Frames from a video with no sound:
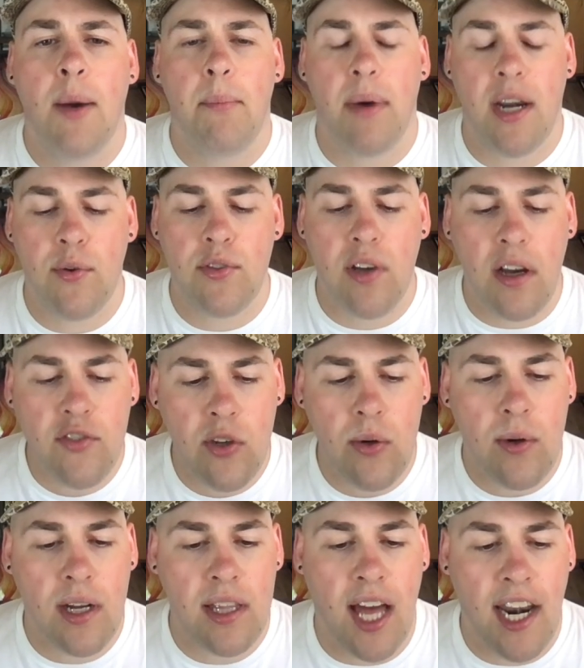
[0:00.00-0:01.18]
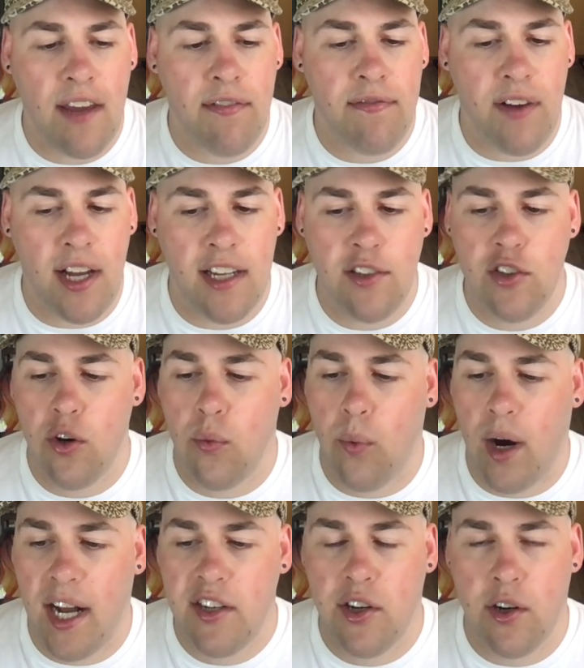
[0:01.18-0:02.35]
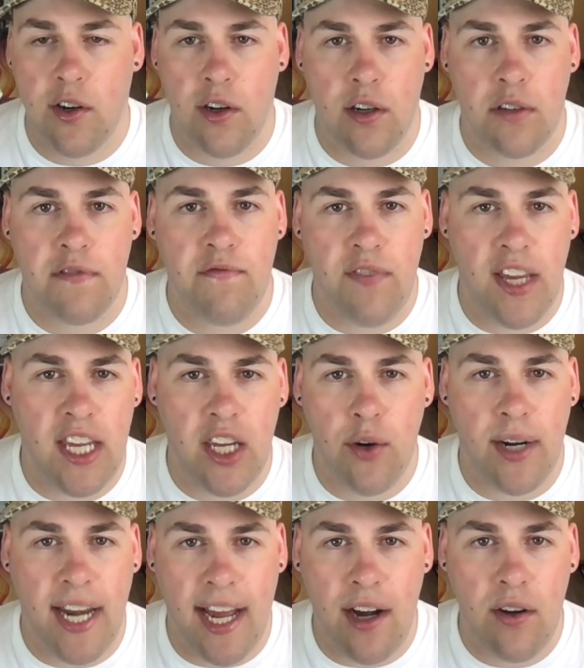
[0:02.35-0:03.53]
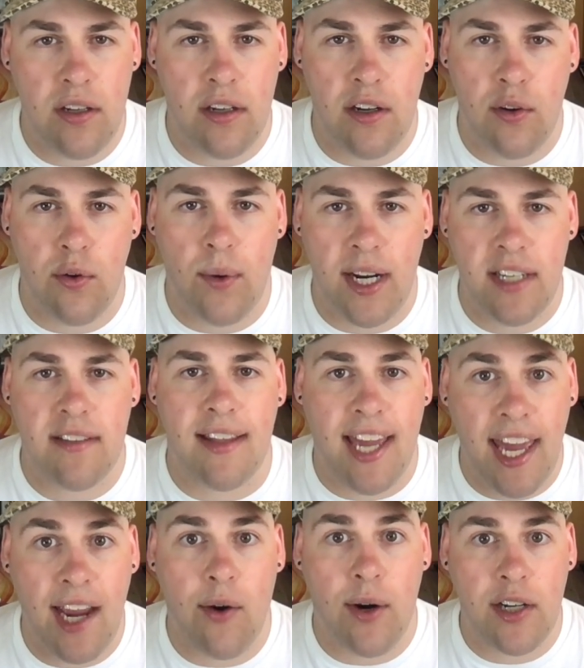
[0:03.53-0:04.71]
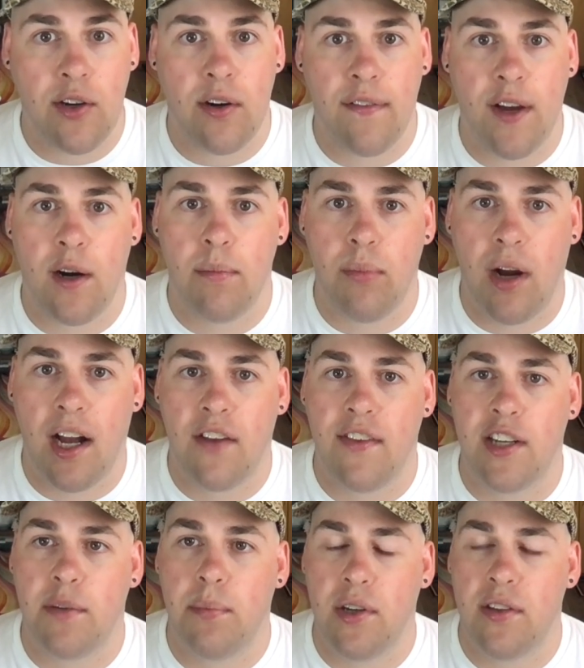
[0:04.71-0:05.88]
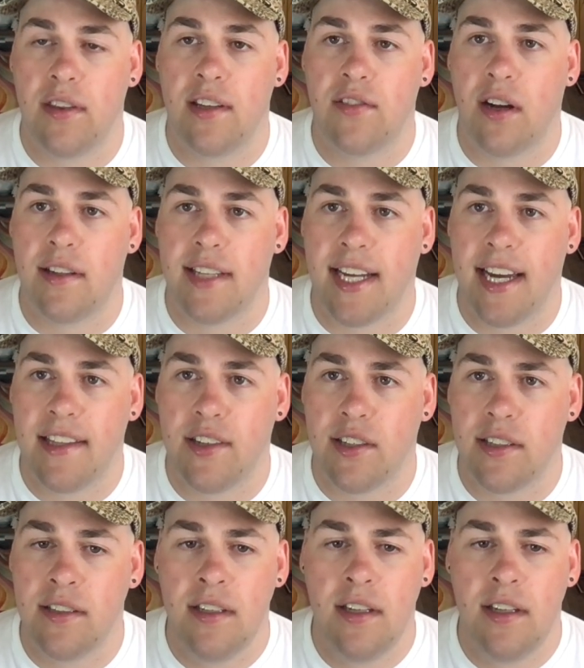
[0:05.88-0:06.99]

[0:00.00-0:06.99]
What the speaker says: But it was also a lot of fun to watch her figure it out, to watch the character of Erin Brockovich put this all together.